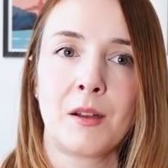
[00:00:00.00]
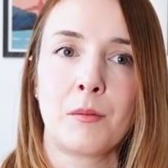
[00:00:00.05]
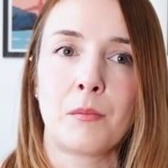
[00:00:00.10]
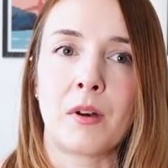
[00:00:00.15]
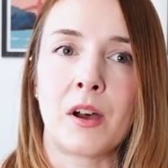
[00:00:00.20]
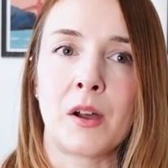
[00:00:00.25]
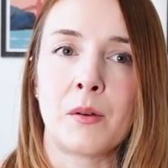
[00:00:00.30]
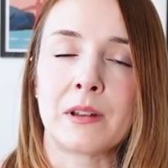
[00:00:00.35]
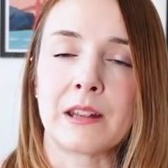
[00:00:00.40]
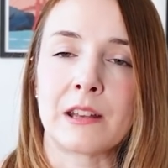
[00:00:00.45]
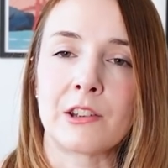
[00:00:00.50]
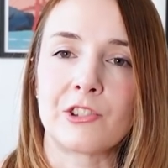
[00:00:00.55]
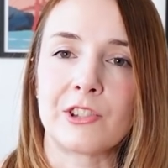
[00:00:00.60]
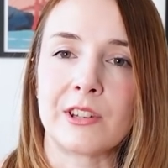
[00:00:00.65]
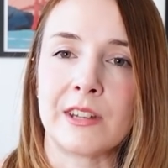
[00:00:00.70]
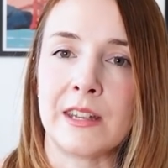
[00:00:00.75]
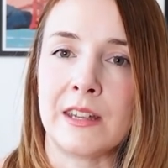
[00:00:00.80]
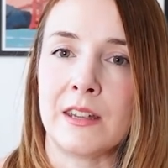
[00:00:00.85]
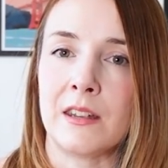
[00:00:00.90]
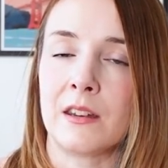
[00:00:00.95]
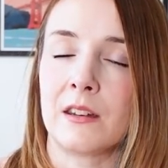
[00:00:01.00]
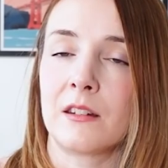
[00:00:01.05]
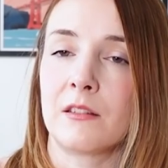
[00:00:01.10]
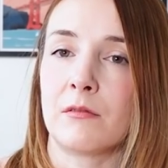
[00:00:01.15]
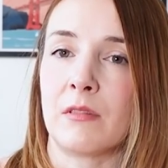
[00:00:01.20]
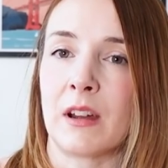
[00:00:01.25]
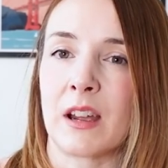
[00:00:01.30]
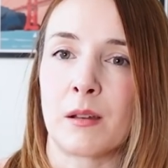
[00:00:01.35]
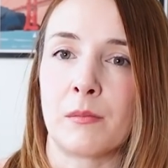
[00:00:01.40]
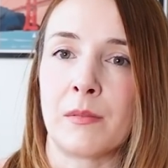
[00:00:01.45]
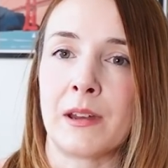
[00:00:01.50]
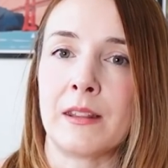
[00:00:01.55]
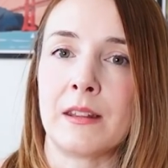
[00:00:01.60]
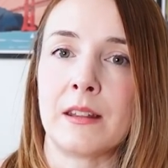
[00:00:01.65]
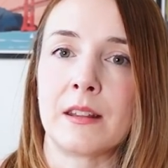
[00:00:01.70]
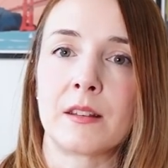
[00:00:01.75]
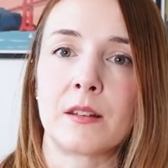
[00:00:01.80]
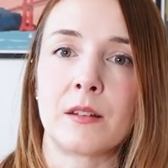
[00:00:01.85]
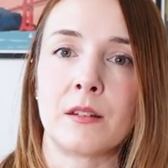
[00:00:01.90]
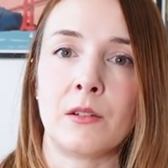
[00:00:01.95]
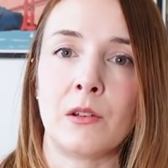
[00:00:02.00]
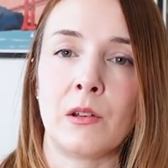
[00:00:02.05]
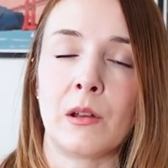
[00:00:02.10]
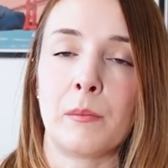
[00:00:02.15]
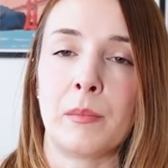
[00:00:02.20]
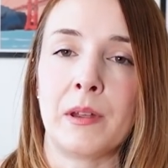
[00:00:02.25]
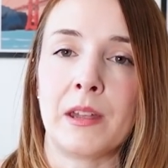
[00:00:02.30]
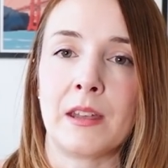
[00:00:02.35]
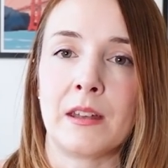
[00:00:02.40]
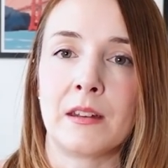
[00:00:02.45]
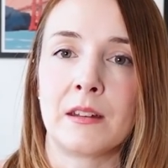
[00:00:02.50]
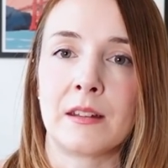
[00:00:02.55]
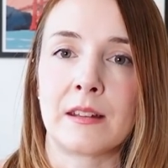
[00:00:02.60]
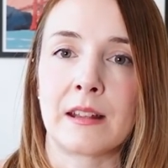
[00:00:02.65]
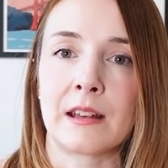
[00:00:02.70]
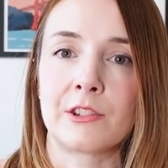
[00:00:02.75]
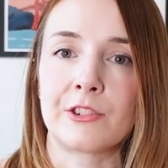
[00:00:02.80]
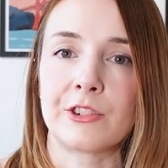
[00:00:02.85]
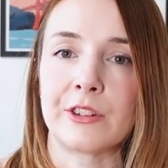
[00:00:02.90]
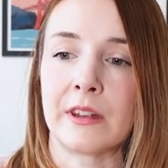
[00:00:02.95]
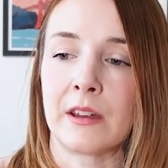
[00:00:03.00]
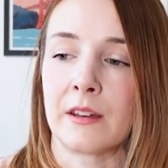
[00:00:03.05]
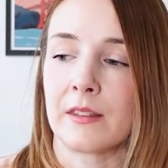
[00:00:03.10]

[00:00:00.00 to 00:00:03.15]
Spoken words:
But I would actually recommend this to beginners, actually.